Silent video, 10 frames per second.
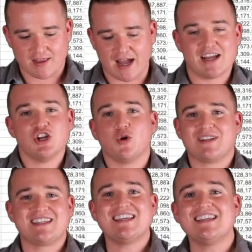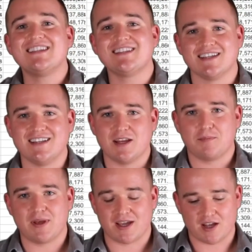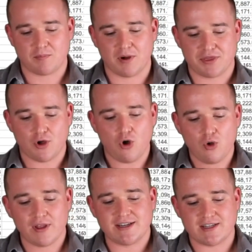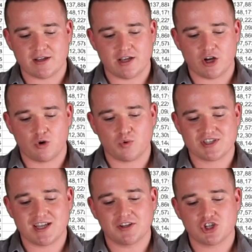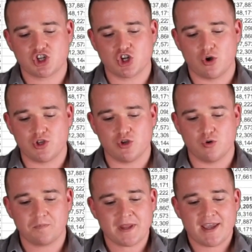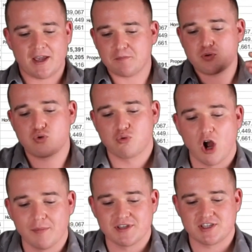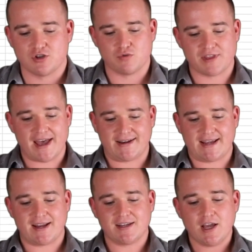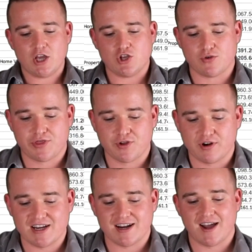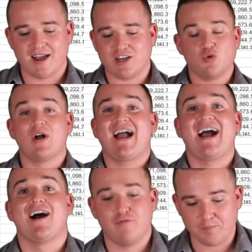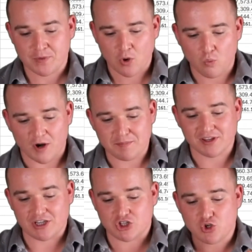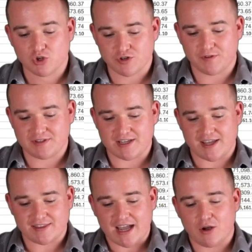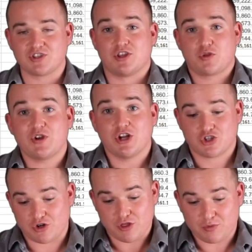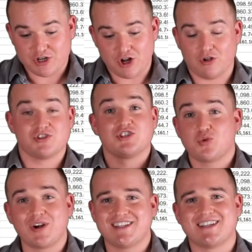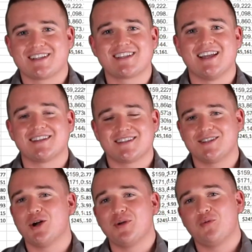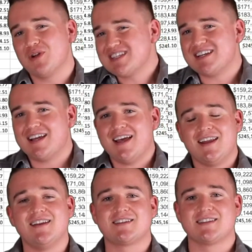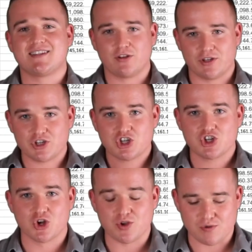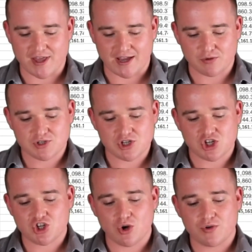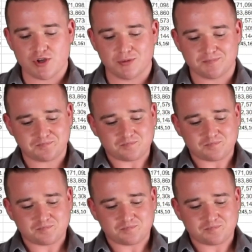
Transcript: I know it's easy to nitpick, but the whole idea here was not to show you and promise you that at your thirty-nine, you will have one million two hundred fifty-eight thousand three hundred three dollars and twenty-six cents. No, it wasn't necessarily to show you that. It was to show you